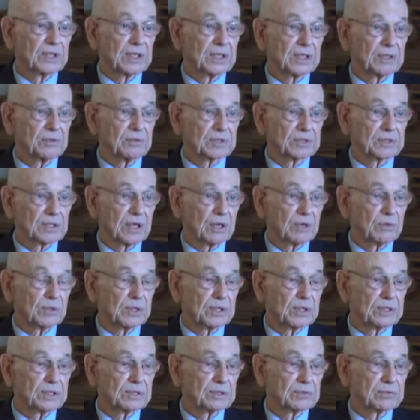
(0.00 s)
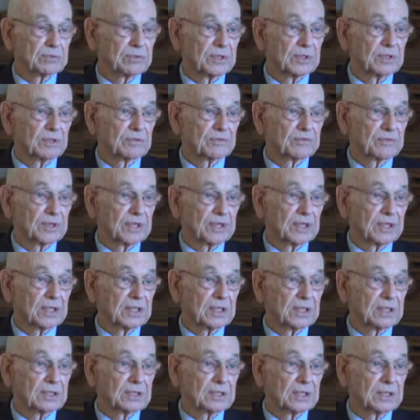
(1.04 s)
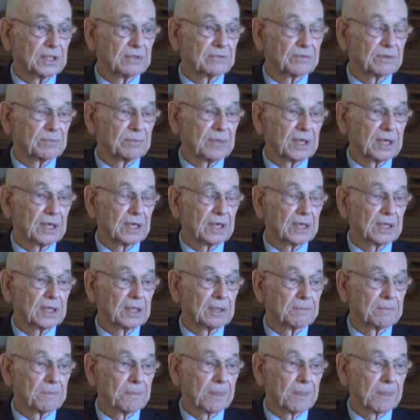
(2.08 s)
that he was always real friendly to everybody.